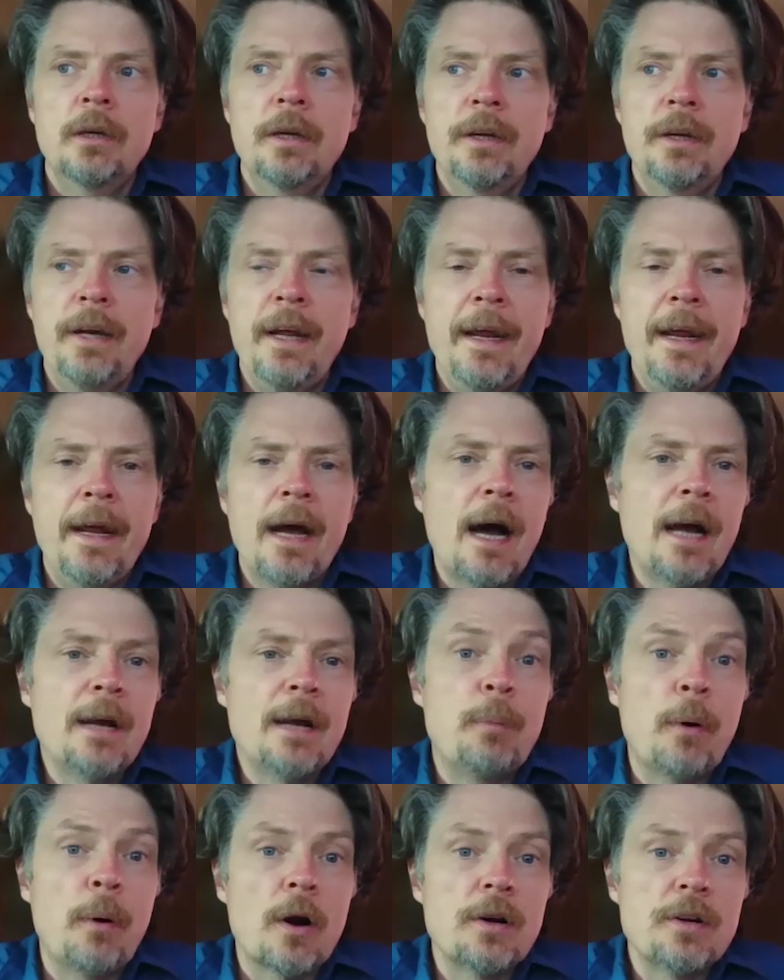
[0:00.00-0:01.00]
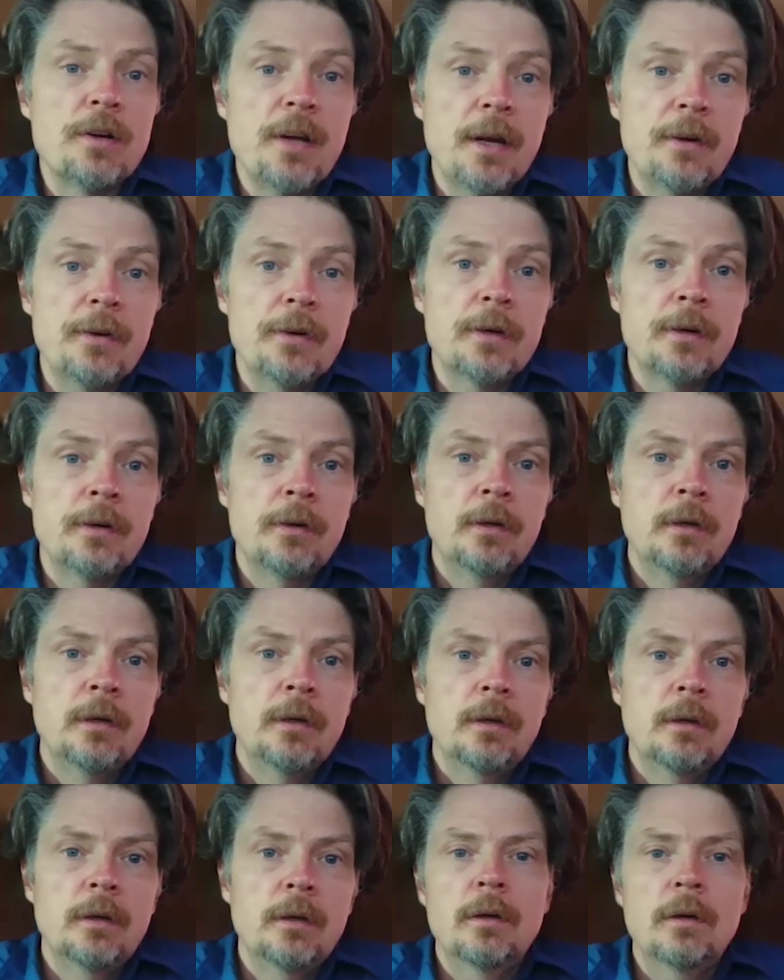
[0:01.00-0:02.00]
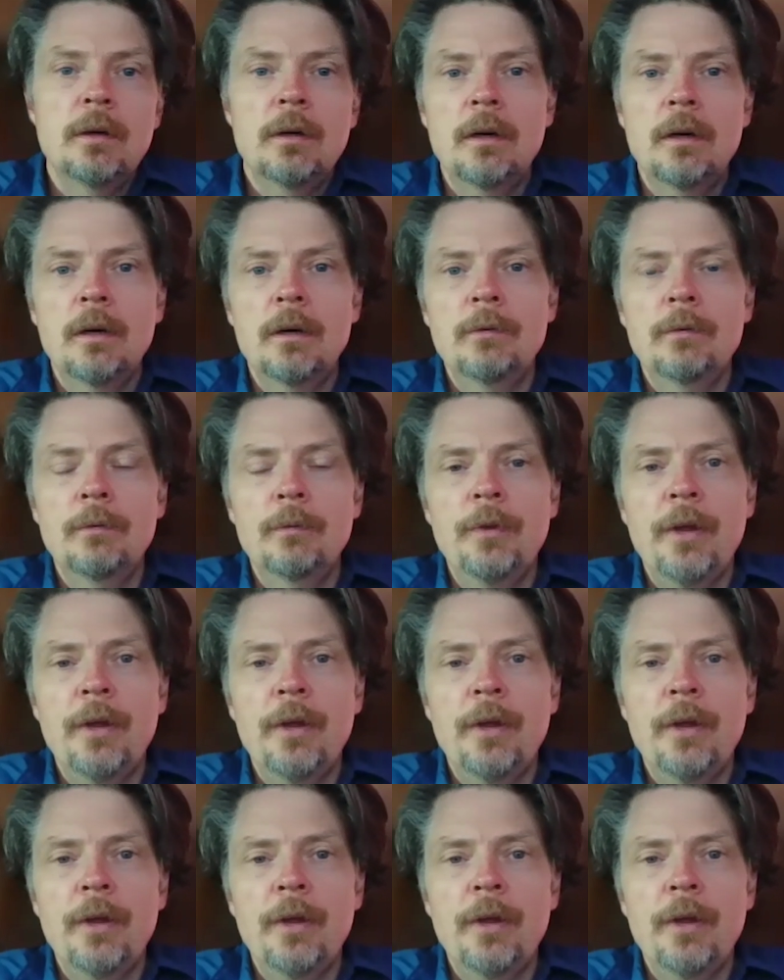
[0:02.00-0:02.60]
an AI bartender uh,